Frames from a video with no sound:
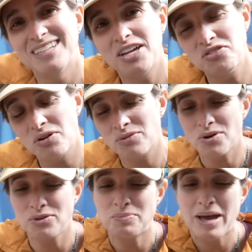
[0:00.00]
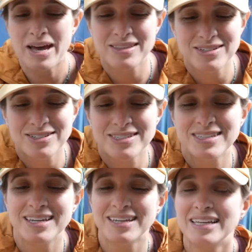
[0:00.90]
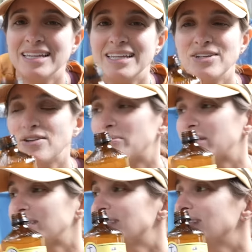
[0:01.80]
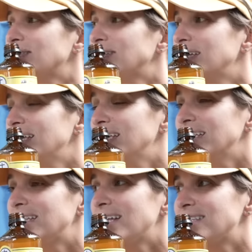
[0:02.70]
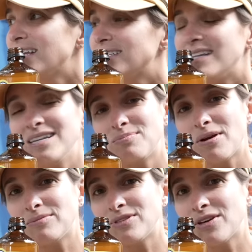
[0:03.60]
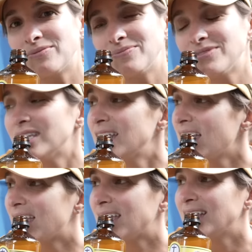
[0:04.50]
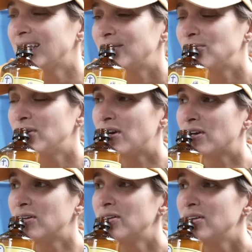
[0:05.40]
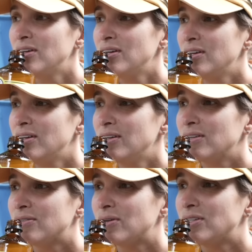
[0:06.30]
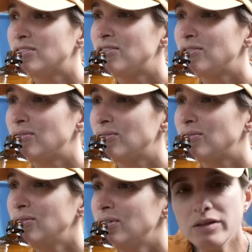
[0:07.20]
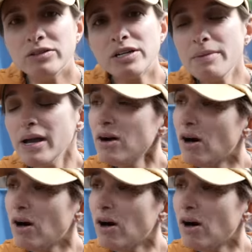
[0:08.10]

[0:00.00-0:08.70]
a road path, I should say. No plans, though. That's not today's problem, though. Today, we are going to look at my